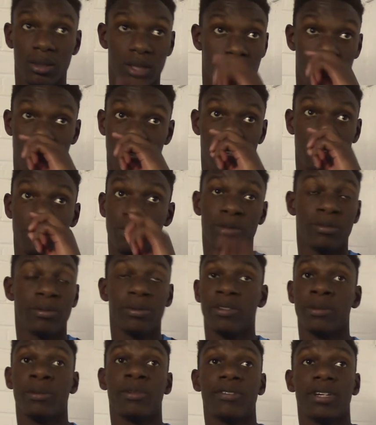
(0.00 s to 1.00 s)
was unbelievable
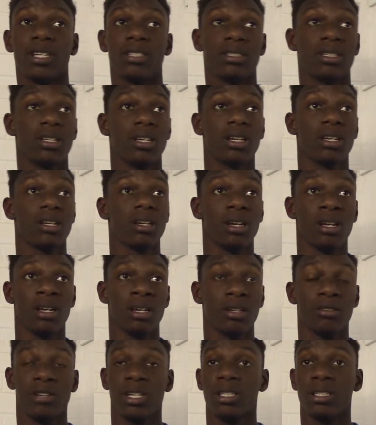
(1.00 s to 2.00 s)
from the fans today.
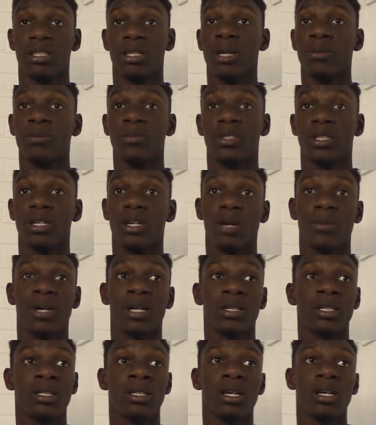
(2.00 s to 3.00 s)
Credit to them to come
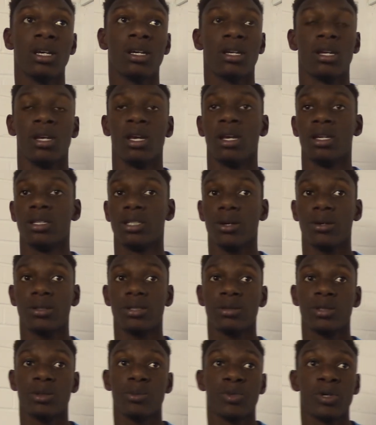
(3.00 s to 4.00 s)
out and show
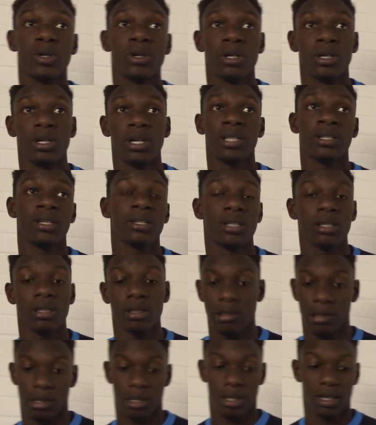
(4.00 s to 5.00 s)
us some support.
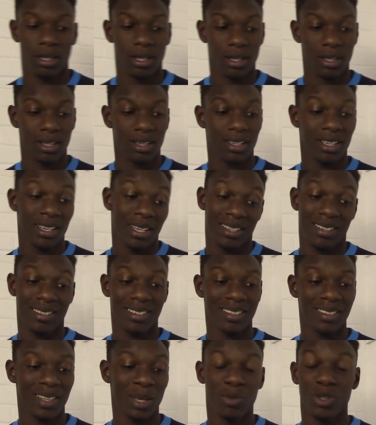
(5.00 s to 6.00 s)
Yeah,
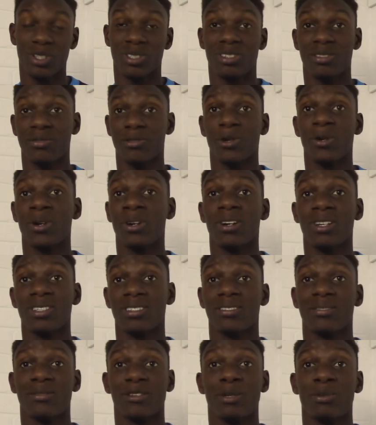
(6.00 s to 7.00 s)
they pushed us through and got
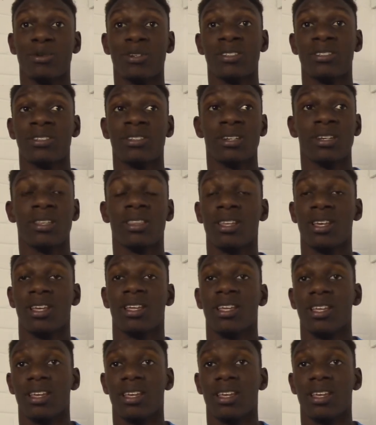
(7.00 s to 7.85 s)
us the 3 points in the end.